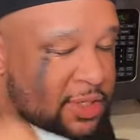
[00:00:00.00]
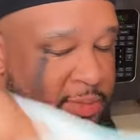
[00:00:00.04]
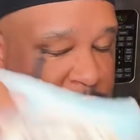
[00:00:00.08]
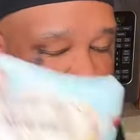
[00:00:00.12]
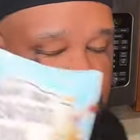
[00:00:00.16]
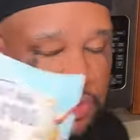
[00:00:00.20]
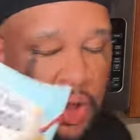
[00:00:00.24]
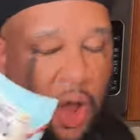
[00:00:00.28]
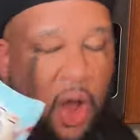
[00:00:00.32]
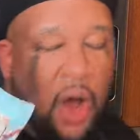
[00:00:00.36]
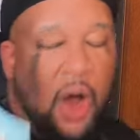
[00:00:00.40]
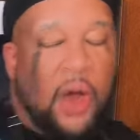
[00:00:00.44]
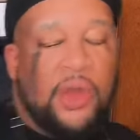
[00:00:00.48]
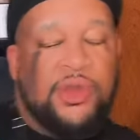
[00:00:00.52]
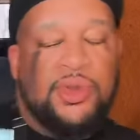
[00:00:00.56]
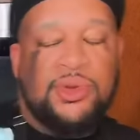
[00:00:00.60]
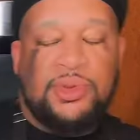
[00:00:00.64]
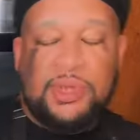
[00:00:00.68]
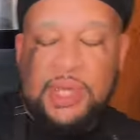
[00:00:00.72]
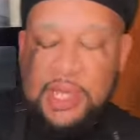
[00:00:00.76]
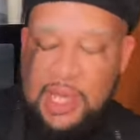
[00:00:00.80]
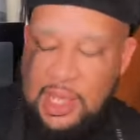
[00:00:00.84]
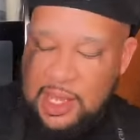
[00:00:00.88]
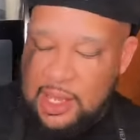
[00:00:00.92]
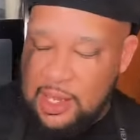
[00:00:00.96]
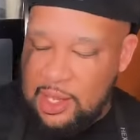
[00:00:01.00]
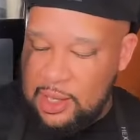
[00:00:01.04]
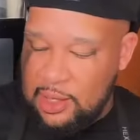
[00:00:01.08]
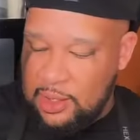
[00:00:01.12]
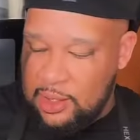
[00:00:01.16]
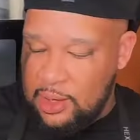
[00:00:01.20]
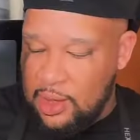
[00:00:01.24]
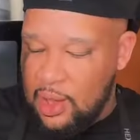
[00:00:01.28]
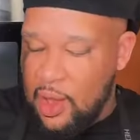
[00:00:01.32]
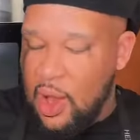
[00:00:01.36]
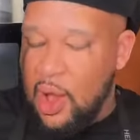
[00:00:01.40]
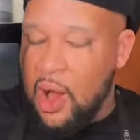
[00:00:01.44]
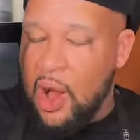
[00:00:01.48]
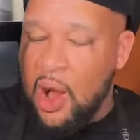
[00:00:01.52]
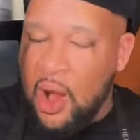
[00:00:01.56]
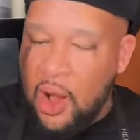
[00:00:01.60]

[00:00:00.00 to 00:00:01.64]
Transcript: This is all you need,